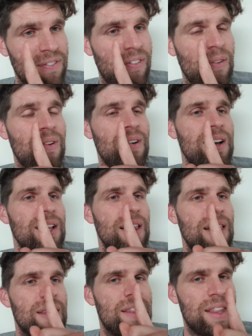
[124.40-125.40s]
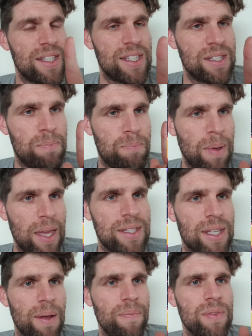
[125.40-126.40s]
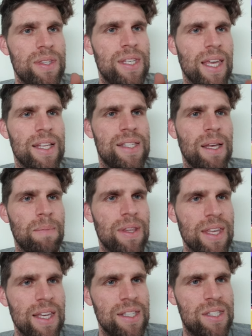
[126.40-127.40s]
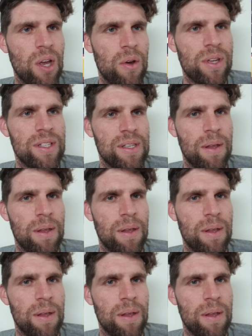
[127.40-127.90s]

for, this is better to get some of these tokens,